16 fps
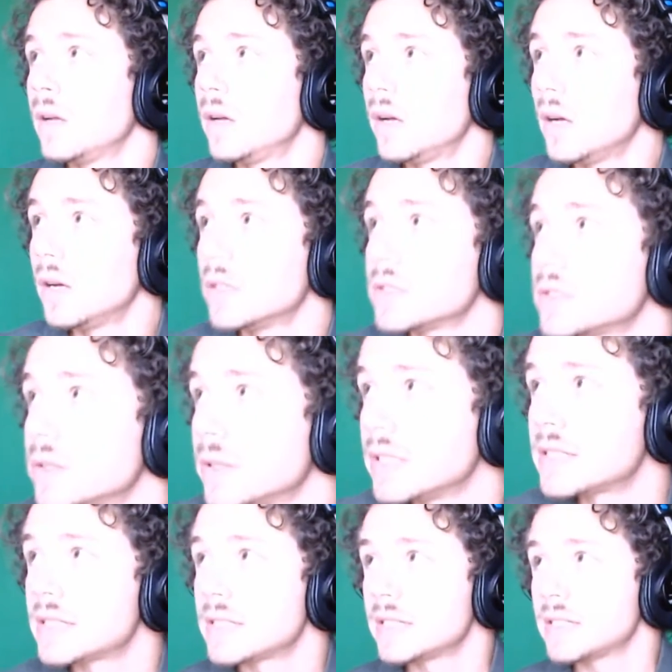Also,
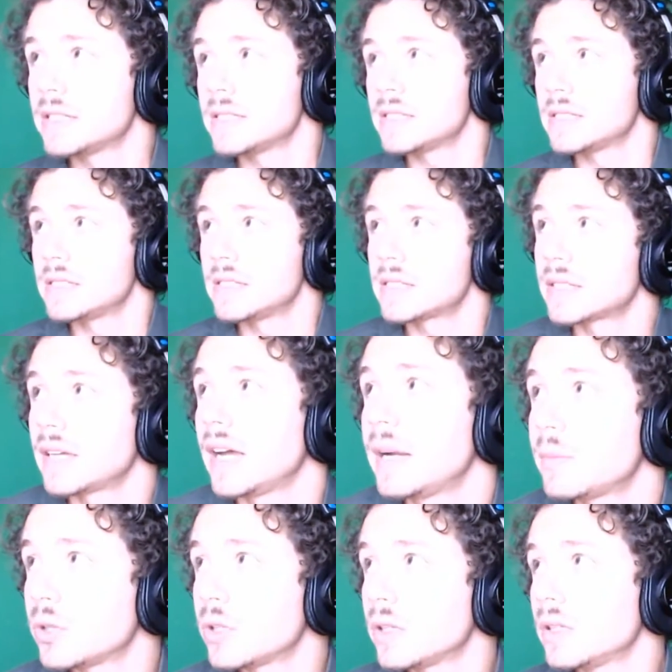this
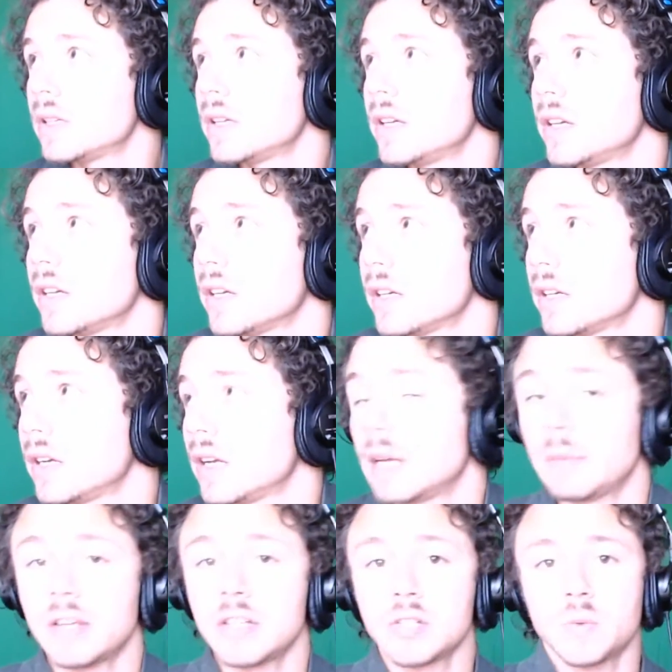camera here, it
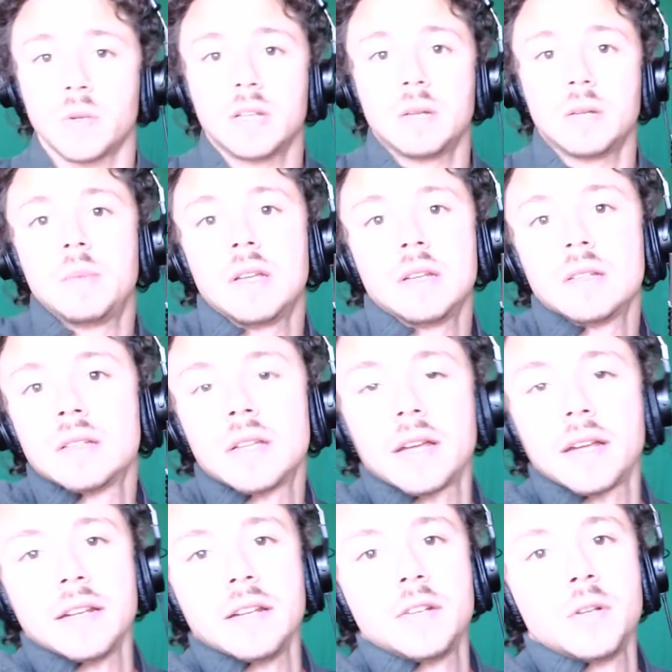might just wind up being
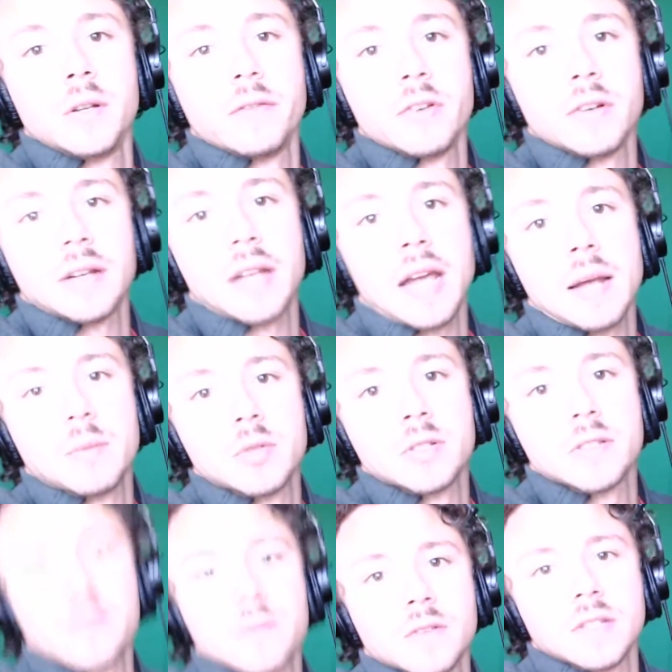that I need two different
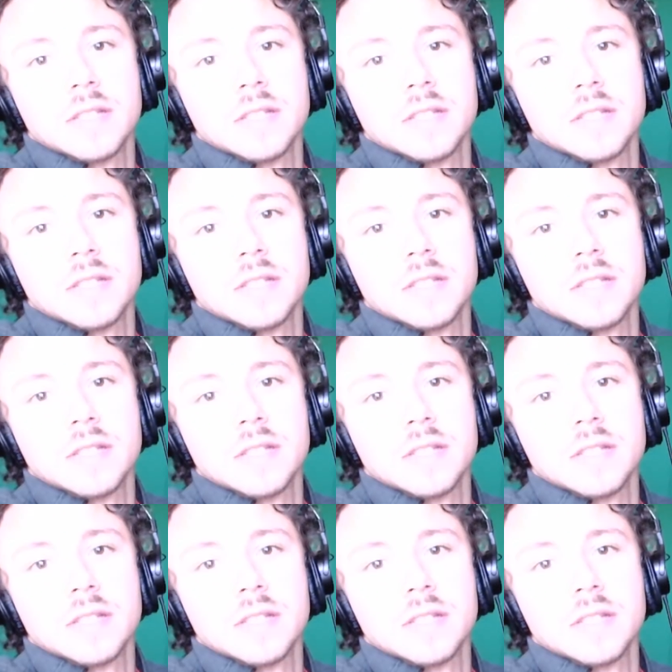cameras for these